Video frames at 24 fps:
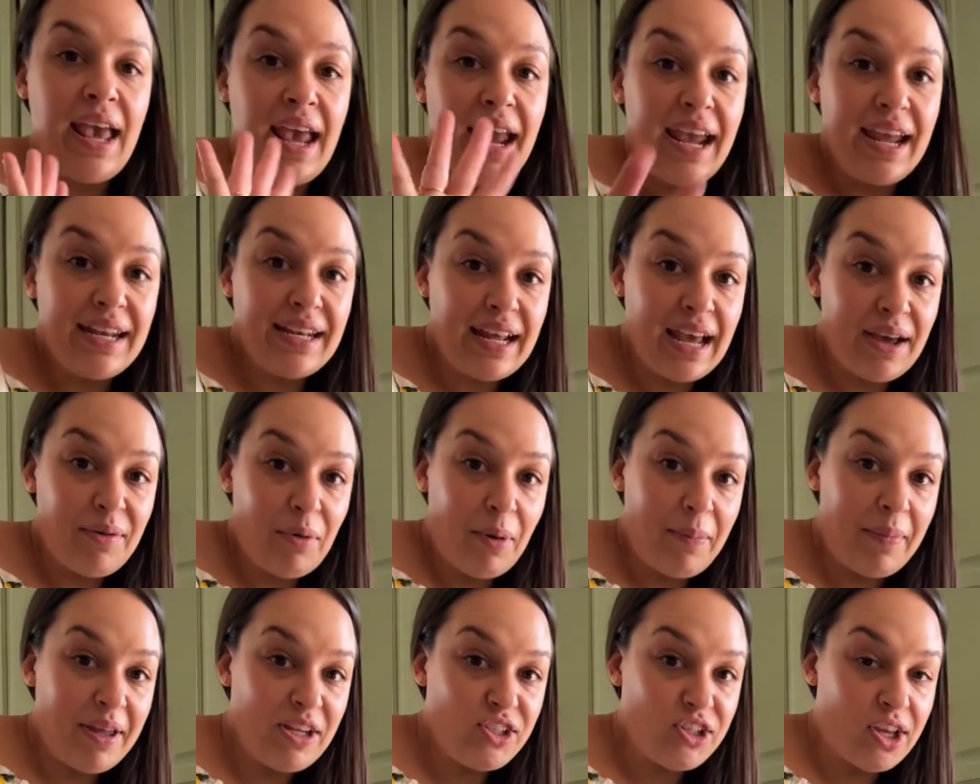And I
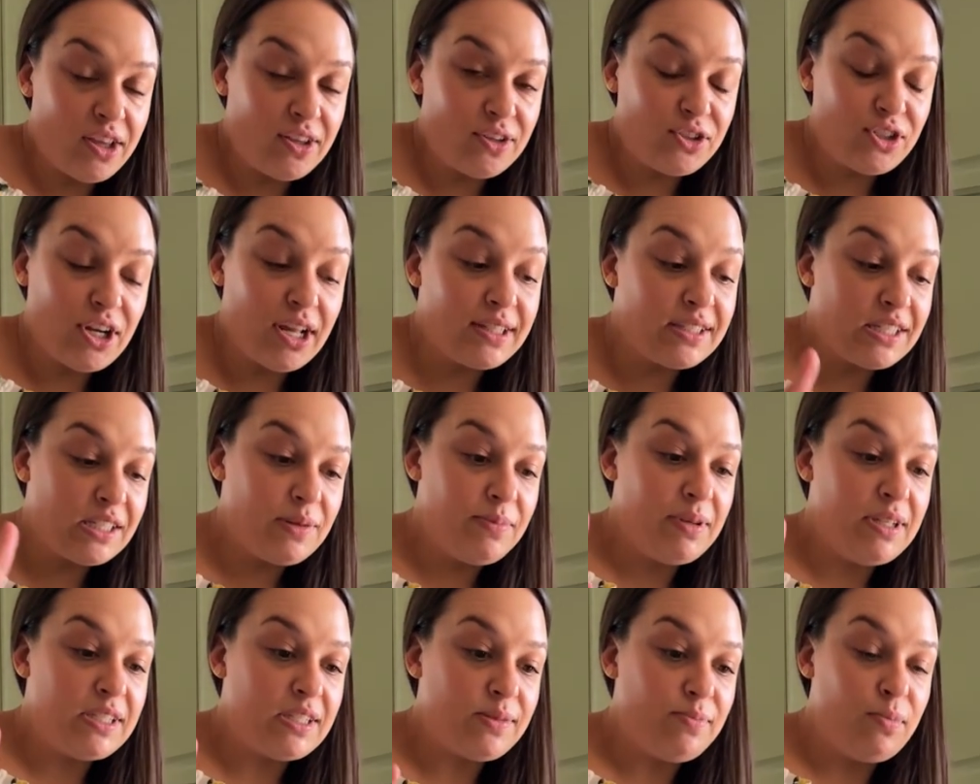want my Jello shots to
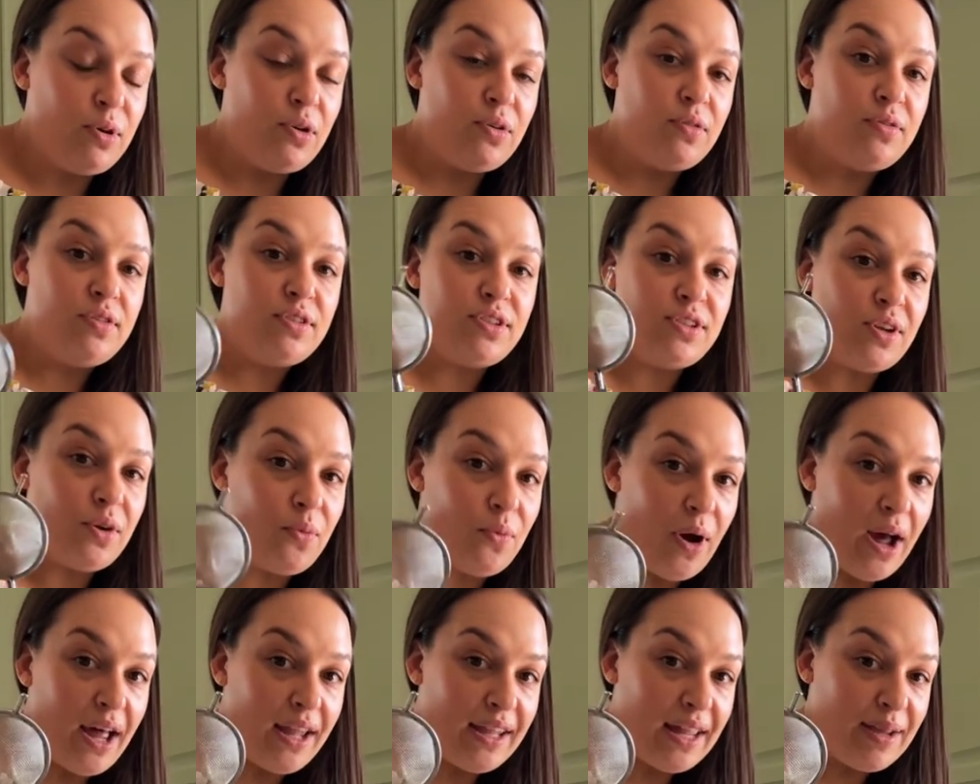be smooth, so
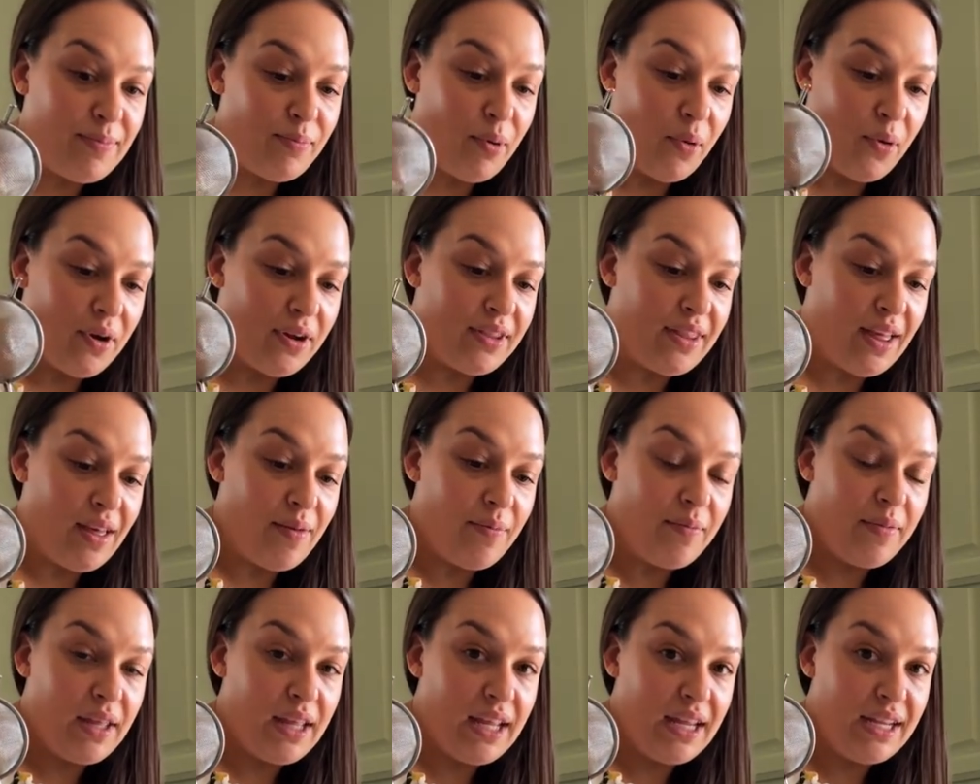while I pour
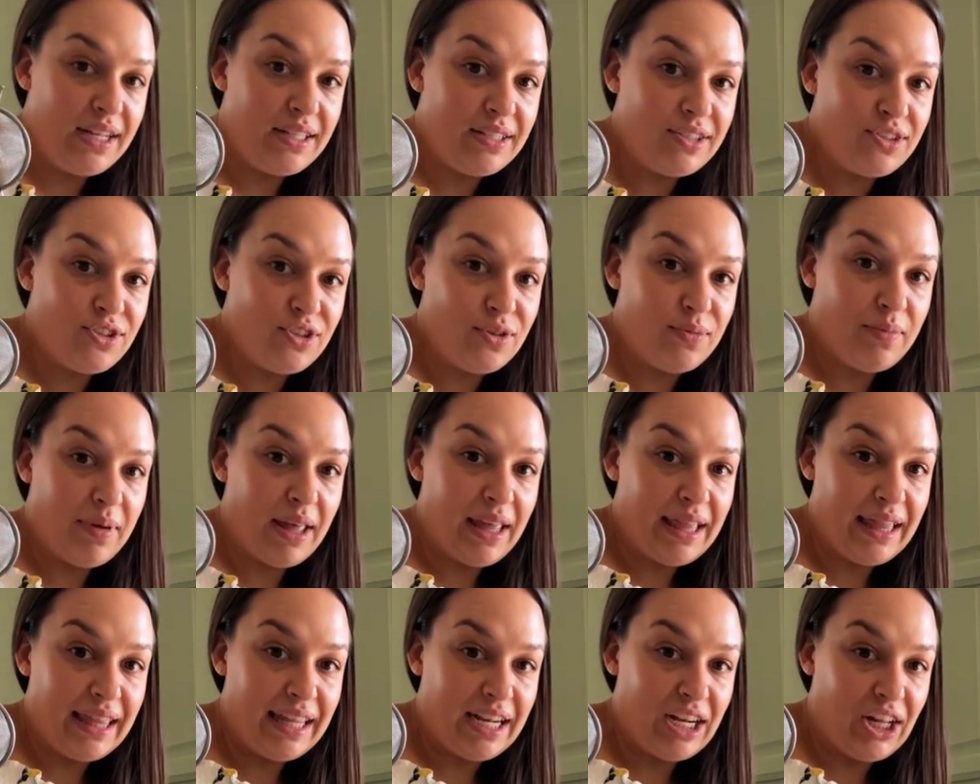them into my
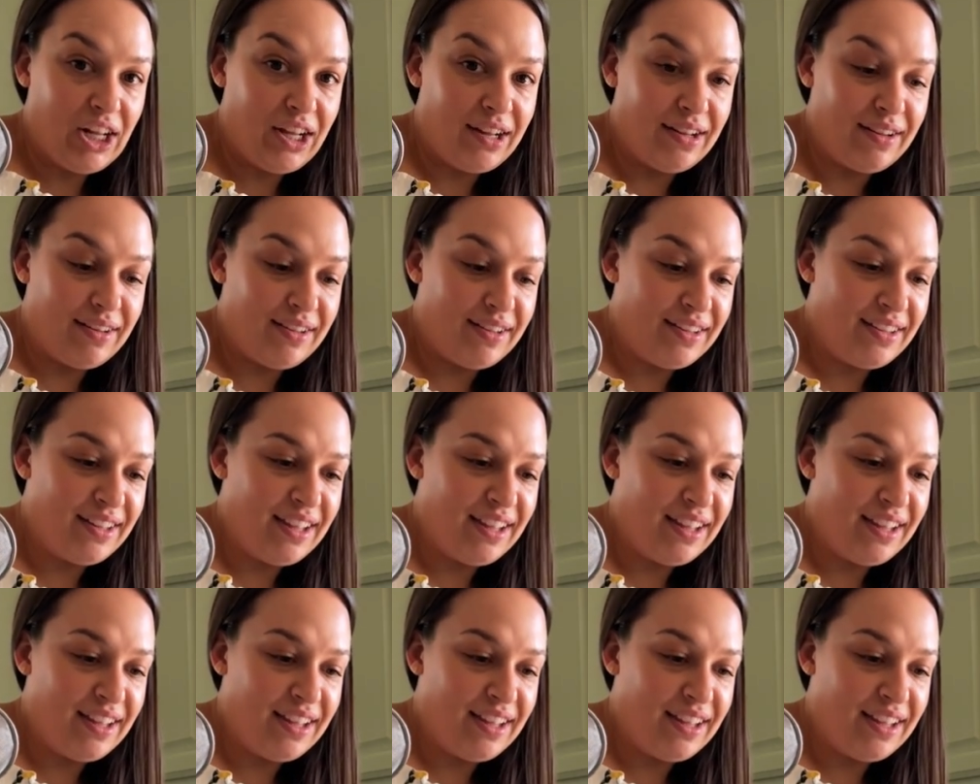little,